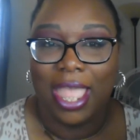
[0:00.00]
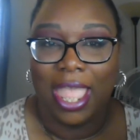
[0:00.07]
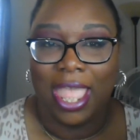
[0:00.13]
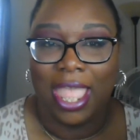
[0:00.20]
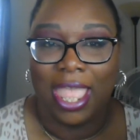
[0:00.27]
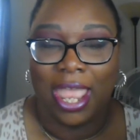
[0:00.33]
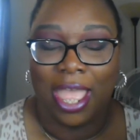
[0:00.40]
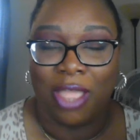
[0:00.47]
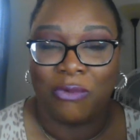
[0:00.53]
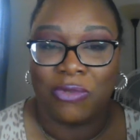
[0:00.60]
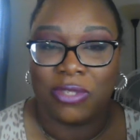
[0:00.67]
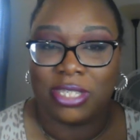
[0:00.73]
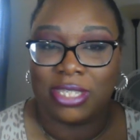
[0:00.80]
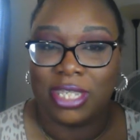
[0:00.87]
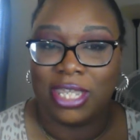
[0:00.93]
And I
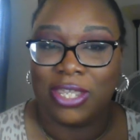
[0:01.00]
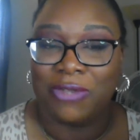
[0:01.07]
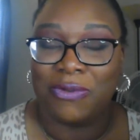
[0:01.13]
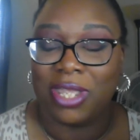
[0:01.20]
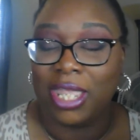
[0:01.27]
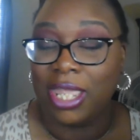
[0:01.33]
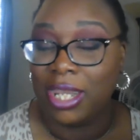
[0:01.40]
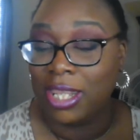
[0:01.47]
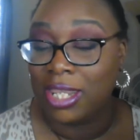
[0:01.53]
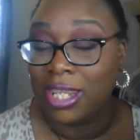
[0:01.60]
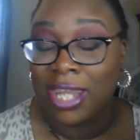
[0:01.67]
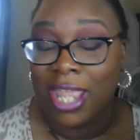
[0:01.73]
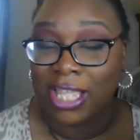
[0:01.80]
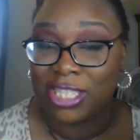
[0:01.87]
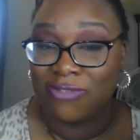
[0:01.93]
will see you in the
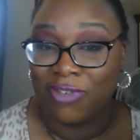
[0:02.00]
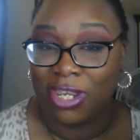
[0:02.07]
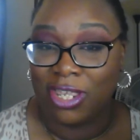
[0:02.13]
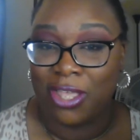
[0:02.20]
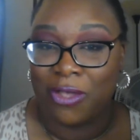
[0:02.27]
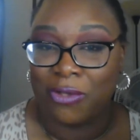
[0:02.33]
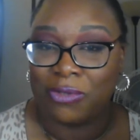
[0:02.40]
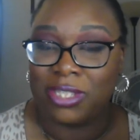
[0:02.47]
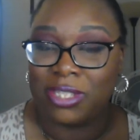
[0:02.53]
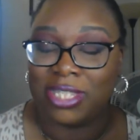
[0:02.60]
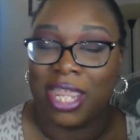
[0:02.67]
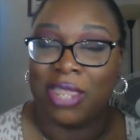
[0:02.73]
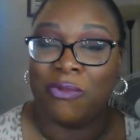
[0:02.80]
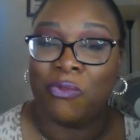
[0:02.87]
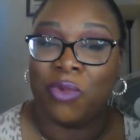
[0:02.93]
next video.
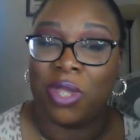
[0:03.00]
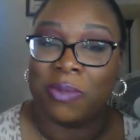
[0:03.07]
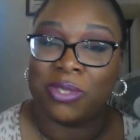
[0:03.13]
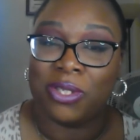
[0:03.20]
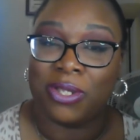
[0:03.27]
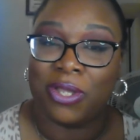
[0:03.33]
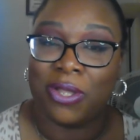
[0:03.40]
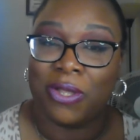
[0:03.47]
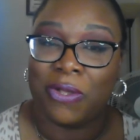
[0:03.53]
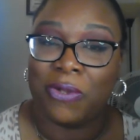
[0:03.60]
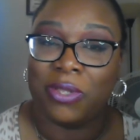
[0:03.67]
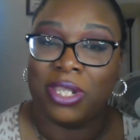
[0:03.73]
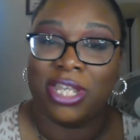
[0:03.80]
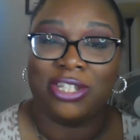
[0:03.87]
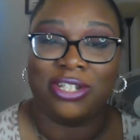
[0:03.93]
Stay
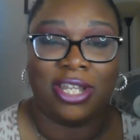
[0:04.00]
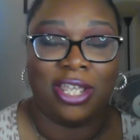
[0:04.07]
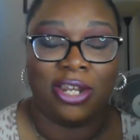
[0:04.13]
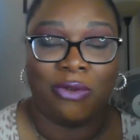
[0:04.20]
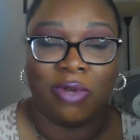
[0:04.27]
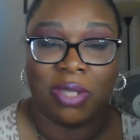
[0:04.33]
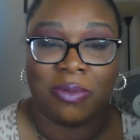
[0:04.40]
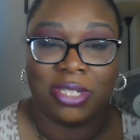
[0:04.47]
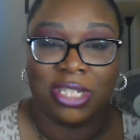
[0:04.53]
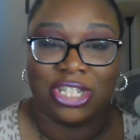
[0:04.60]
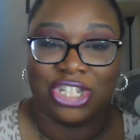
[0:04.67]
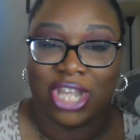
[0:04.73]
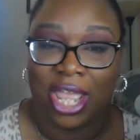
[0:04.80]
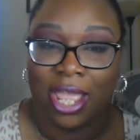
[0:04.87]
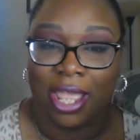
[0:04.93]
whimsical. Let your inner whimsy
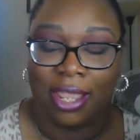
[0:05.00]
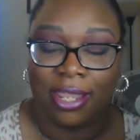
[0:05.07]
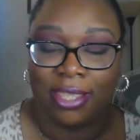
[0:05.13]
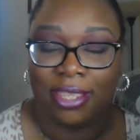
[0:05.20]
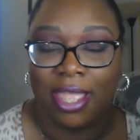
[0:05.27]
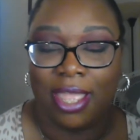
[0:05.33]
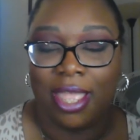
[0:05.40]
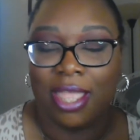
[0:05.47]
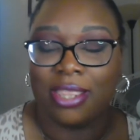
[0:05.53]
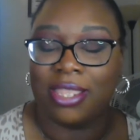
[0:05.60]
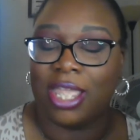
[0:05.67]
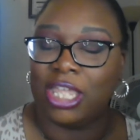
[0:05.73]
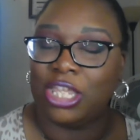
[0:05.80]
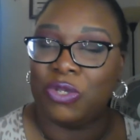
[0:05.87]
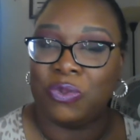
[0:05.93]
shine.
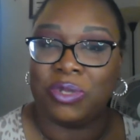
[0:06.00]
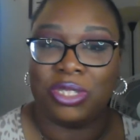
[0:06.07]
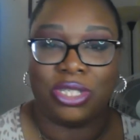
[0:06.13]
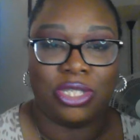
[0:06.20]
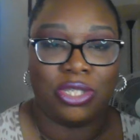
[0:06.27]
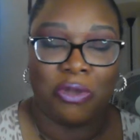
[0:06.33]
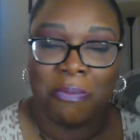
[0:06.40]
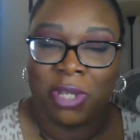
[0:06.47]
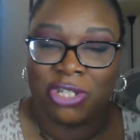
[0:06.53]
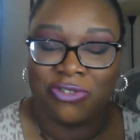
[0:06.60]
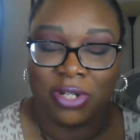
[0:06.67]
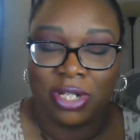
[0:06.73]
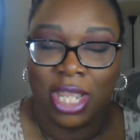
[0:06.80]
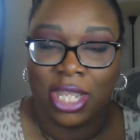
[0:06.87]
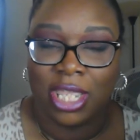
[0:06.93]
Thank you so much
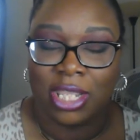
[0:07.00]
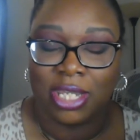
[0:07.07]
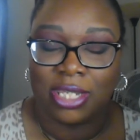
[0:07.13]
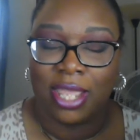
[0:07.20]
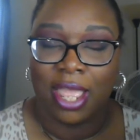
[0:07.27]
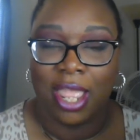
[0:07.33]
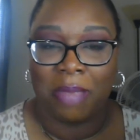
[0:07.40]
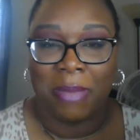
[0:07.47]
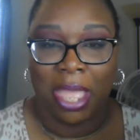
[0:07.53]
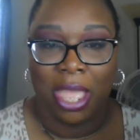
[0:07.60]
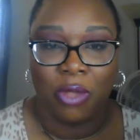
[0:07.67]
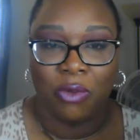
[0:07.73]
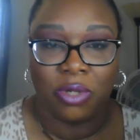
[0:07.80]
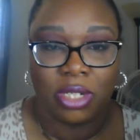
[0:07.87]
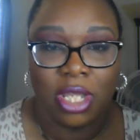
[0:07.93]
for taking the time
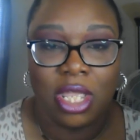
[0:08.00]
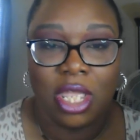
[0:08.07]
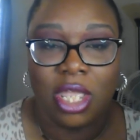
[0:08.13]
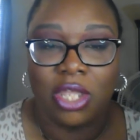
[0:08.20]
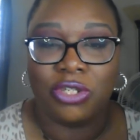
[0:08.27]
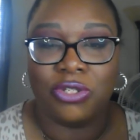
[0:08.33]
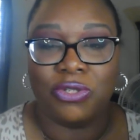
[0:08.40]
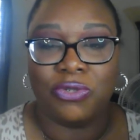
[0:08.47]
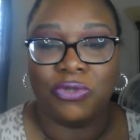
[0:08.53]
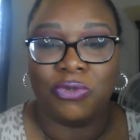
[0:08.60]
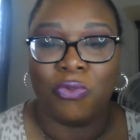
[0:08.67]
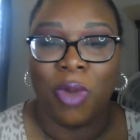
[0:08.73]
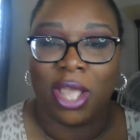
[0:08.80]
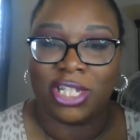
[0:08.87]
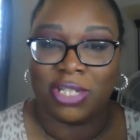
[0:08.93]
out
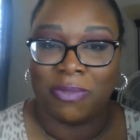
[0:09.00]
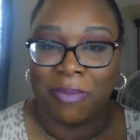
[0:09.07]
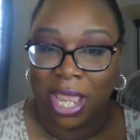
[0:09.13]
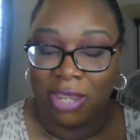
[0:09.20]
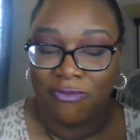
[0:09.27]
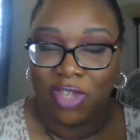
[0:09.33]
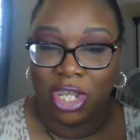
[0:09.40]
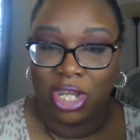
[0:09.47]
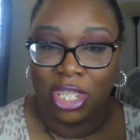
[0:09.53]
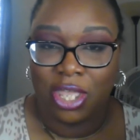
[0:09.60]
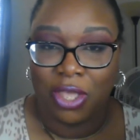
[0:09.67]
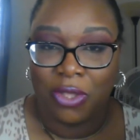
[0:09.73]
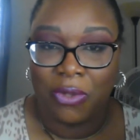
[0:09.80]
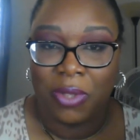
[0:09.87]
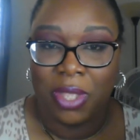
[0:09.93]
to watch my
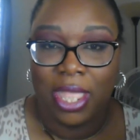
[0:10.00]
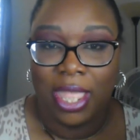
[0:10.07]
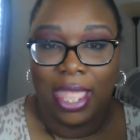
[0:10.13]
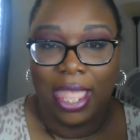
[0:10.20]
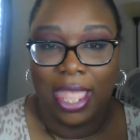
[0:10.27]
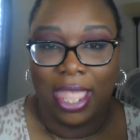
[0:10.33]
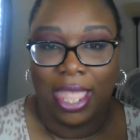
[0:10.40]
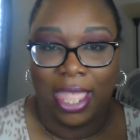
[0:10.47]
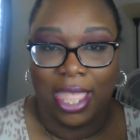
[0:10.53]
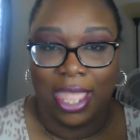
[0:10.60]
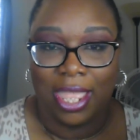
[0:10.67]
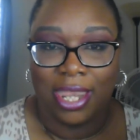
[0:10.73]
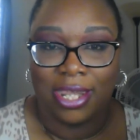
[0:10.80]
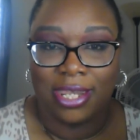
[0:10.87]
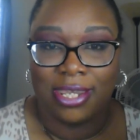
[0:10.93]
video.
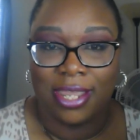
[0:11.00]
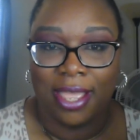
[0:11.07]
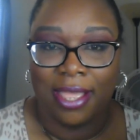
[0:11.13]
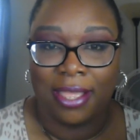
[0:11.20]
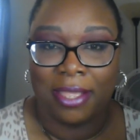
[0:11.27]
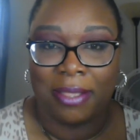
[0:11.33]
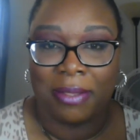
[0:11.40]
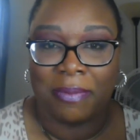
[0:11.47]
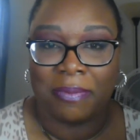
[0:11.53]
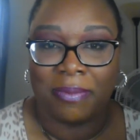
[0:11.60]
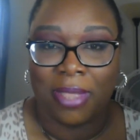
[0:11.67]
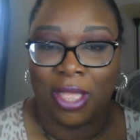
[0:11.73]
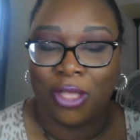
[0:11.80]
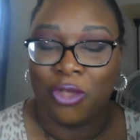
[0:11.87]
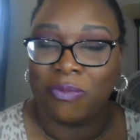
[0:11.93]
And
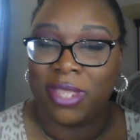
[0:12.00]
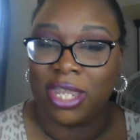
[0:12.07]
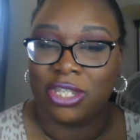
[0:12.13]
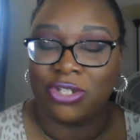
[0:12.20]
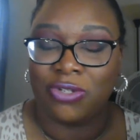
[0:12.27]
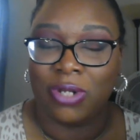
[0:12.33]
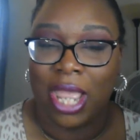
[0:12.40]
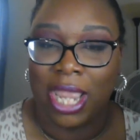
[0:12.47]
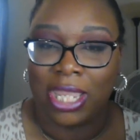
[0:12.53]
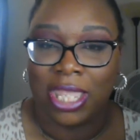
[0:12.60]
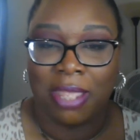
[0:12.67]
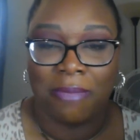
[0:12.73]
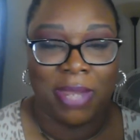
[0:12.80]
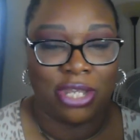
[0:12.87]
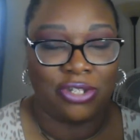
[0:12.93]
I hope that you like
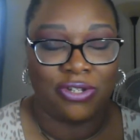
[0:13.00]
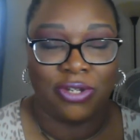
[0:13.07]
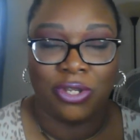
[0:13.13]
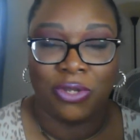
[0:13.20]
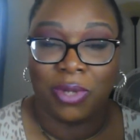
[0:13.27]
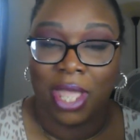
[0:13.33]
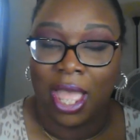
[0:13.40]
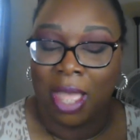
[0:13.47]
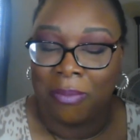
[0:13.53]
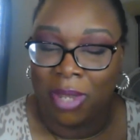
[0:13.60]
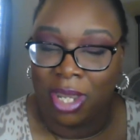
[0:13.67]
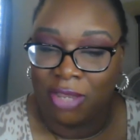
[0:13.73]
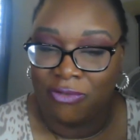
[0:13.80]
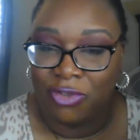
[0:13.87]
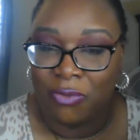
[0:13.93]
it. Make sure you
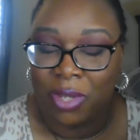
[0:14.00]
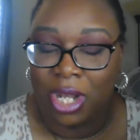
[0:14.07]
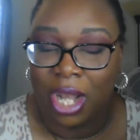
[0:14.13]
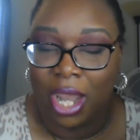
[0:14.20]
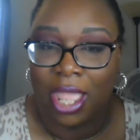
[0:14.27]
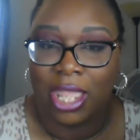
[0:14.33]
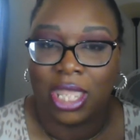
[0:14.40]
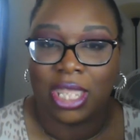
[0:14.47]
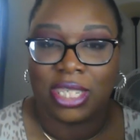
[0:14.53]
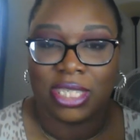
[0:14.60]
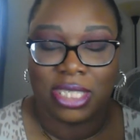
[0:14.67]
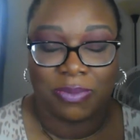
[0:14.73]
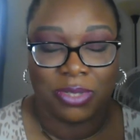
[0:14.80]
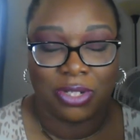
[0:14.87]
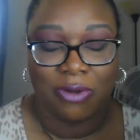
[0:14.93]
comment if you would like, and
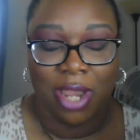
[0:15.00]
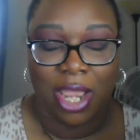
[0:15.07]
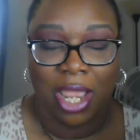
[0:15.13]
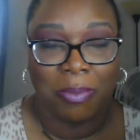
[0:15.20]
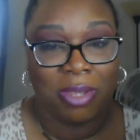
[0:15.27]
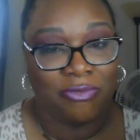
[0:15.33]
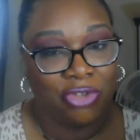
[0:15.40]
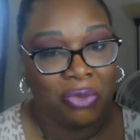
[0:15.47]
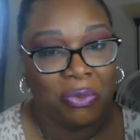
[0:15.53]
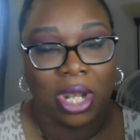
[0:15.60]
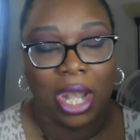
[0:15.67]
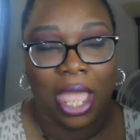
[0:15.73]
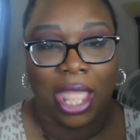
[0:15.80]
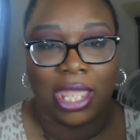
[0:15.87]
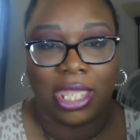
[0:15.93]
subscribe if you
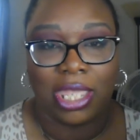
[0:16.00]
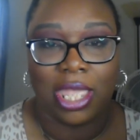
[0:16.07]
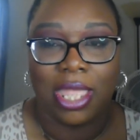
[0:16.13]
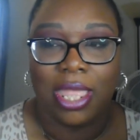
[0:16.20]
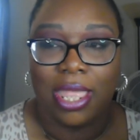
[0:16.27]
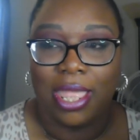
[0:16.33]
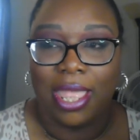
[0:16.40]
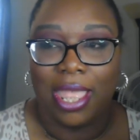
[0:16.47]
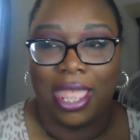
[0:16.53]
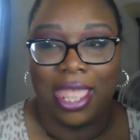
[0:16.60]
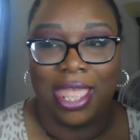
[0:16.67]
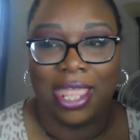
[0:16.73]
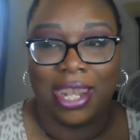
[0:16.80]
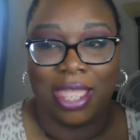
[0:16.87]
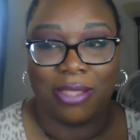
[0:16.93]
would like.
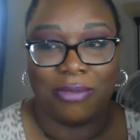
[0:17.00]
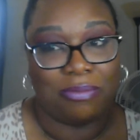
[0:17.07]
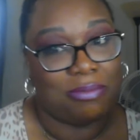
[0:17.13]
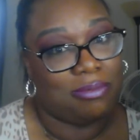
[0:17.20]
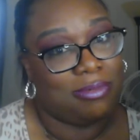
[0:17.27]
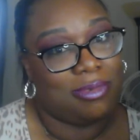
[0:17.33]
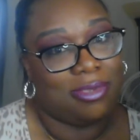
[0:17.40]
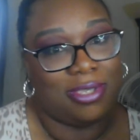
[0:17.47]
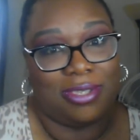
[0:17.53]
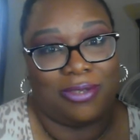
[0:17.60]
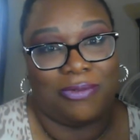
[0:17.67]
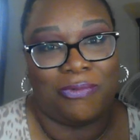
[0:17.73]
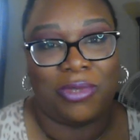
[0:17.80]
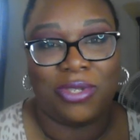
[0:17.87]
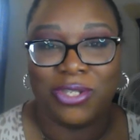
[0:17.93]
And
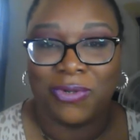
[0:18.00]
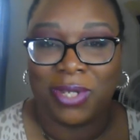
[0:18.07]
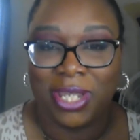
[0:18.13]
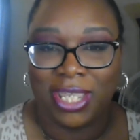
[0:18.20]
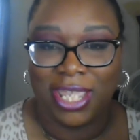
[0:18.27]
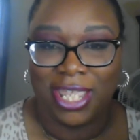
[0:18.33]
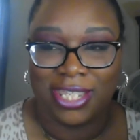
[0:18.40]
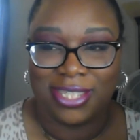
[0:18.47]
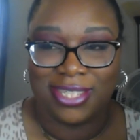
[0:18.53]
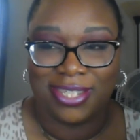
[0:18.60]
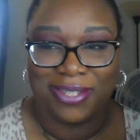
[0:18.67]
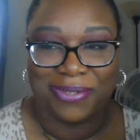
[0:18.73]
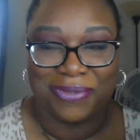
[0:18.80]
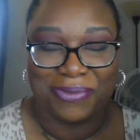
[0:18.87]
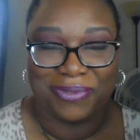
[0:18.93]
we'll do it again
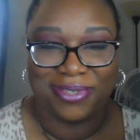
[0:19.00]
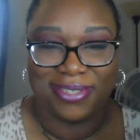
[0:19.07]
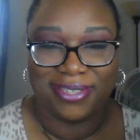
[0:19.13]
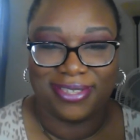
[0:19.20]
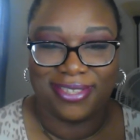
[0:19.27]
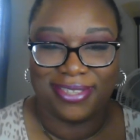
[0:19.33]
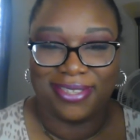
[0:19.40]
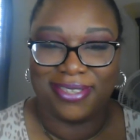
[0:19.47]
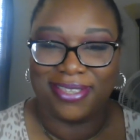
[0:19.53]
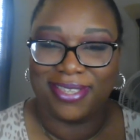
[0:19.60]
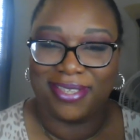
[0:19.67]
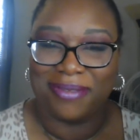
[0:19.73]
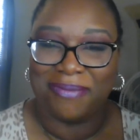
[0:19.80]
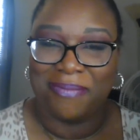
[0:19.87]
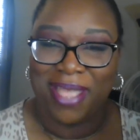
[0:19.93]
soon.
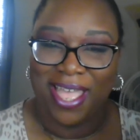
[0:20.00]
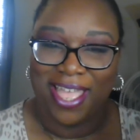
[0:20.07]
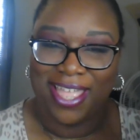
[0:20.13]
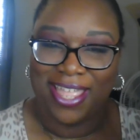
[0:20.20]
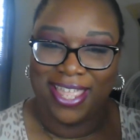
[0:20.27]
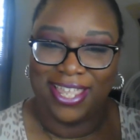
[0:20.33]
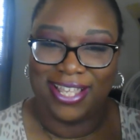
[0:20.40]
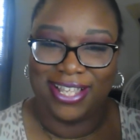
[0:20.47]
Bye.